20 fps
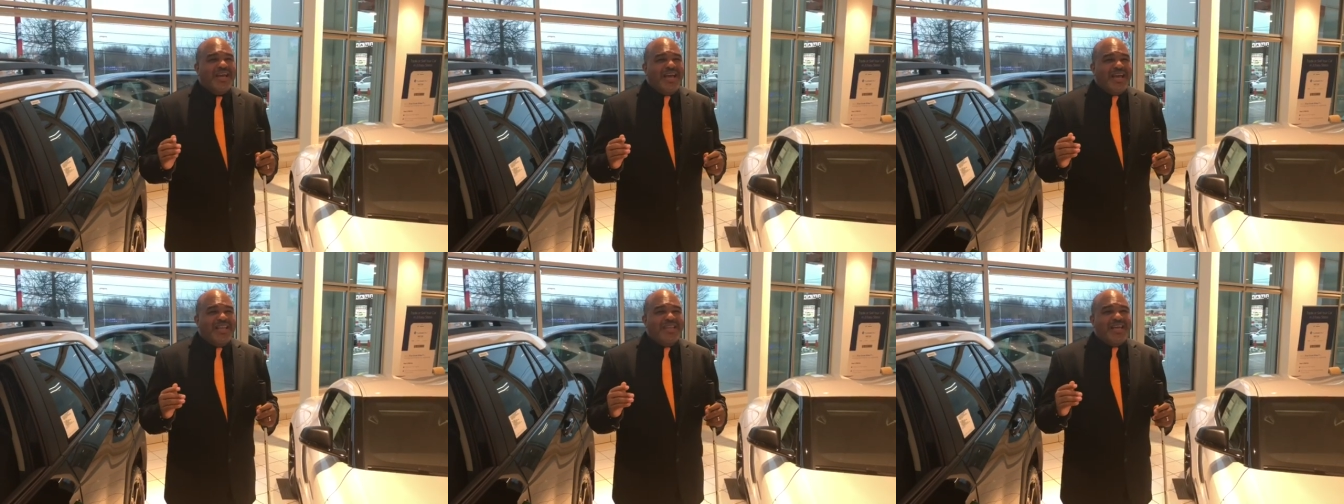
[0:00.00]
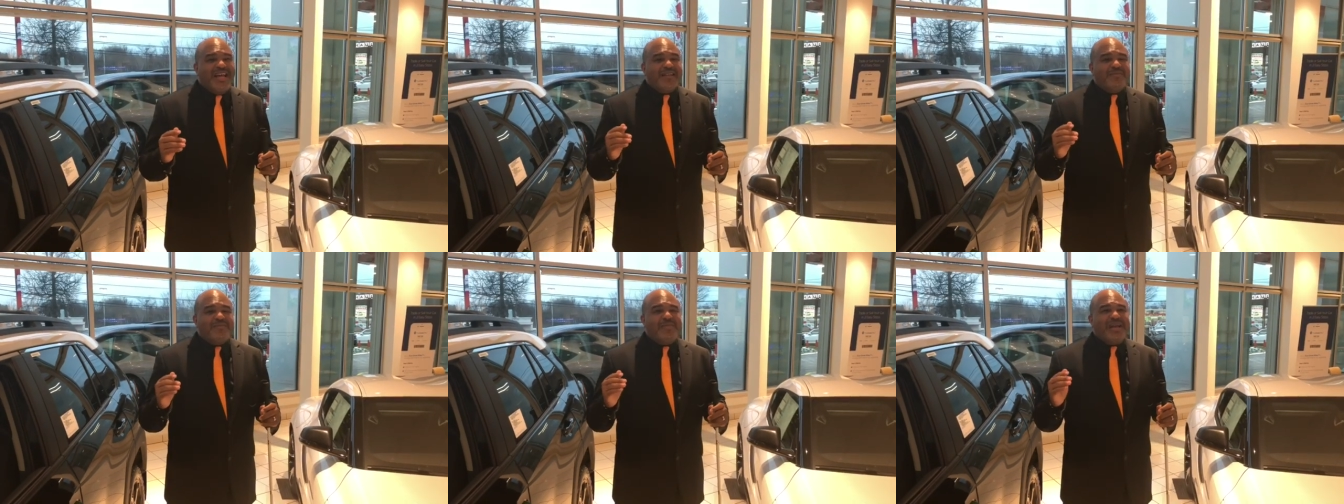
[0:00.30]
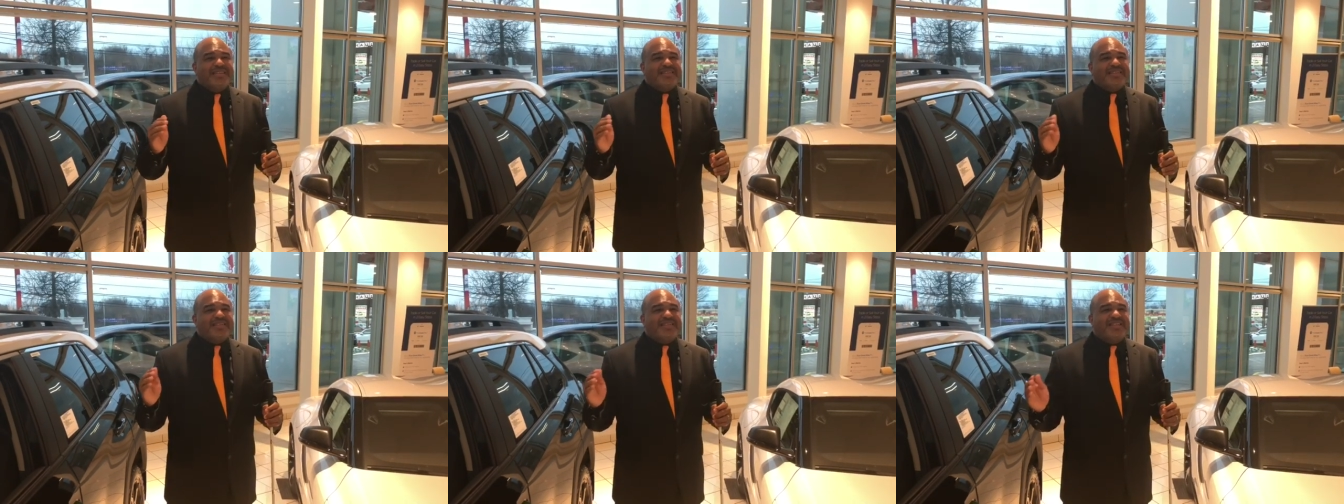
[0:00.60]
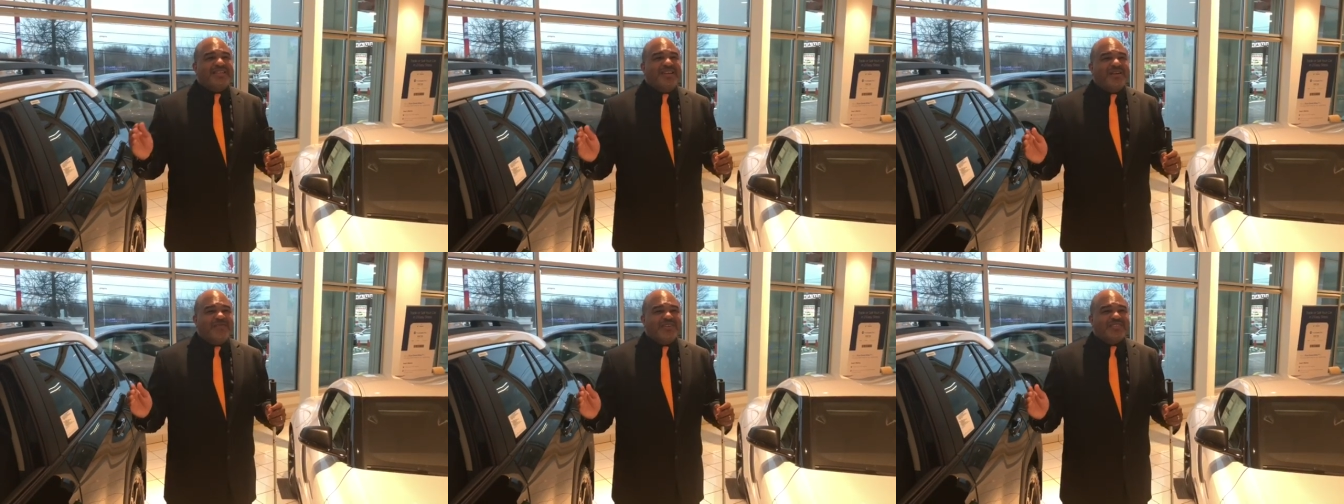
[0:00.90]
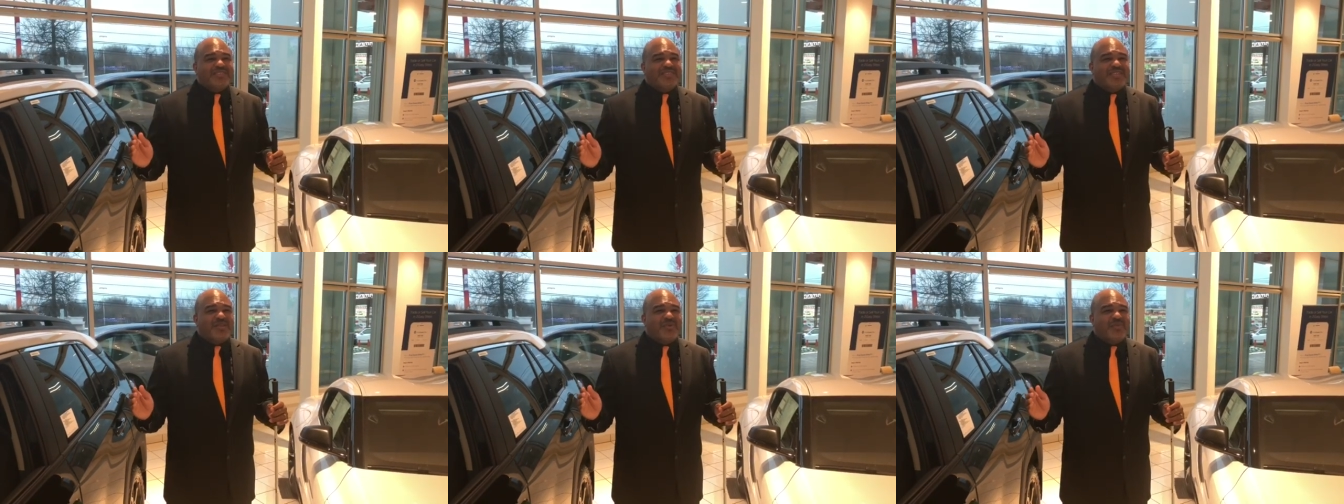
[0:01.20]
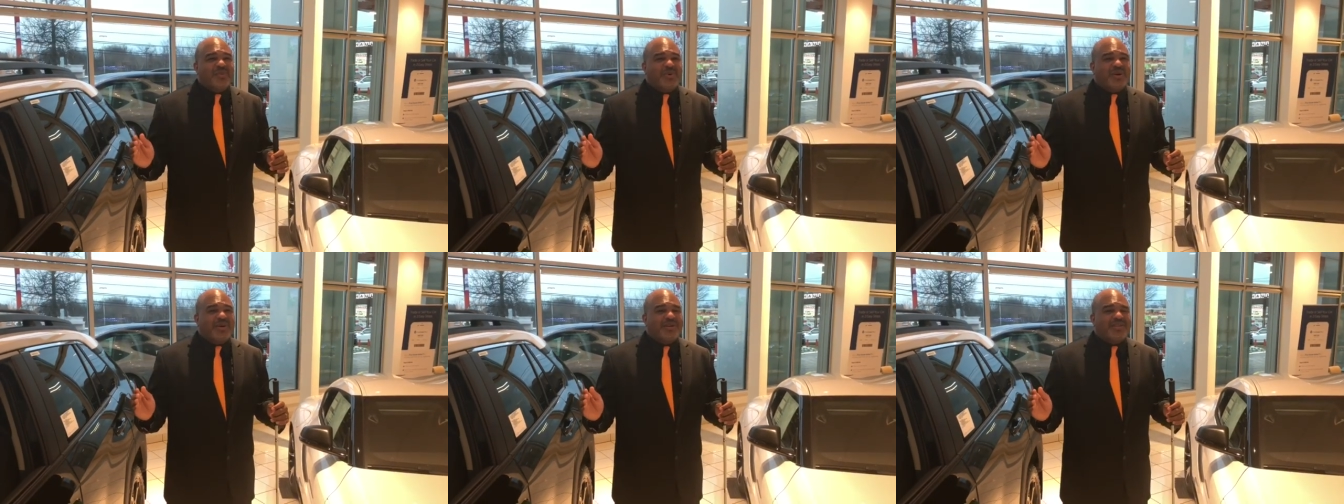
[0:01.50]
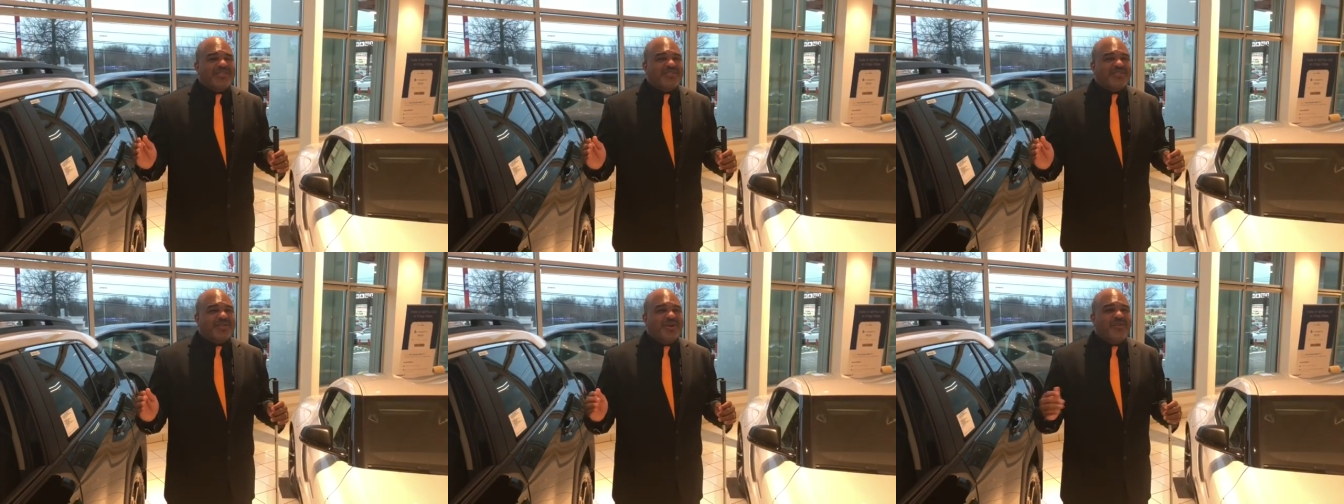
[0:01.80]
And that makes a difference in the world.
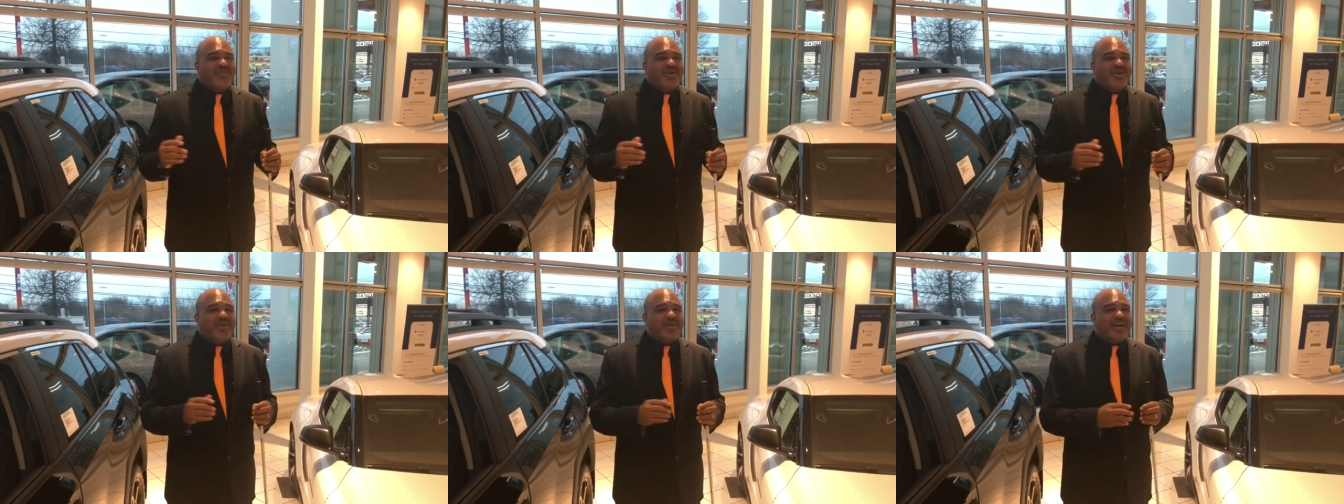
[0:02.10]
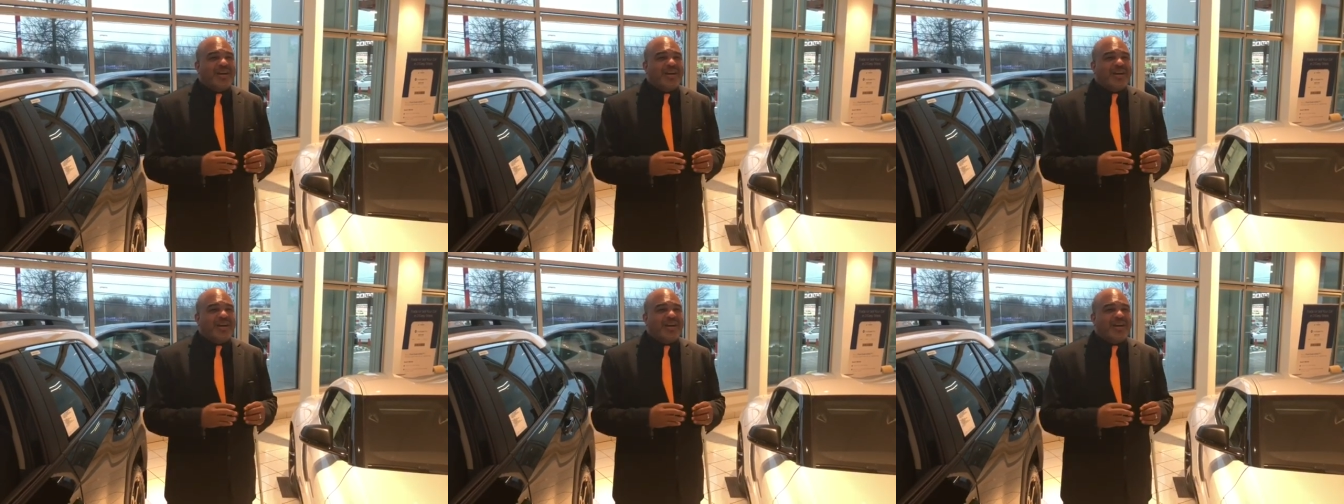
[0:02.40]
And so if you're the